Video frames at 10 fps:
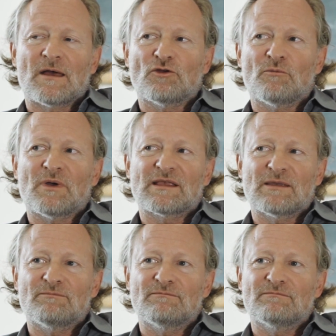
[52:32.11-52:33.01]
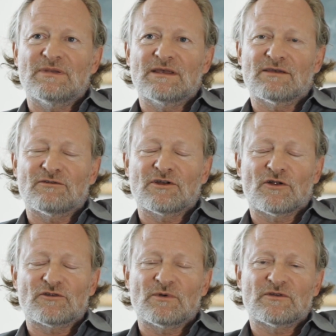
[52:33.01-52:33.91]
and not by being given an
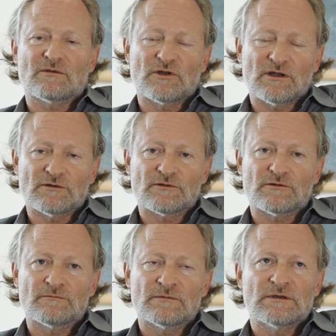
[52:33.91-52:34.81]
answer by someone else.